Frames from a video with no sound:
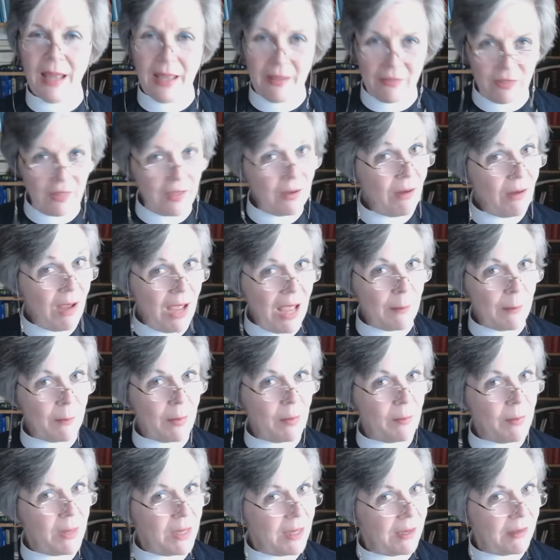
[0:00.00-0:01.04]
and they're
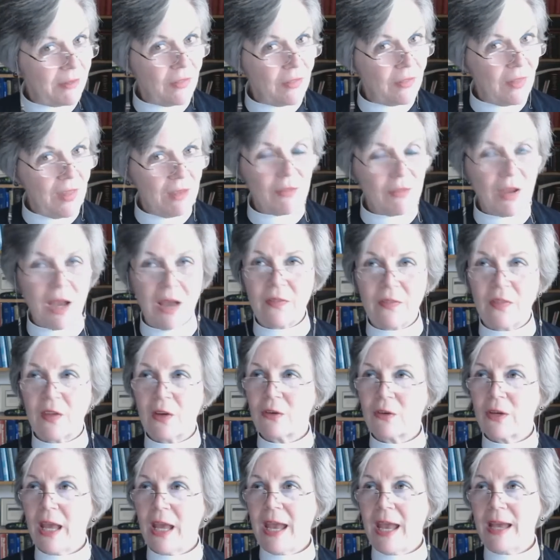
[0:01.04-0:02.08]
happy because they've got
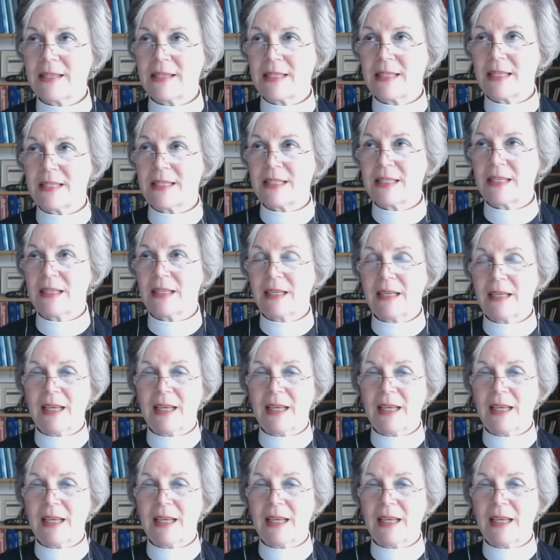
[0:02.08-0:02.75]
their taxes.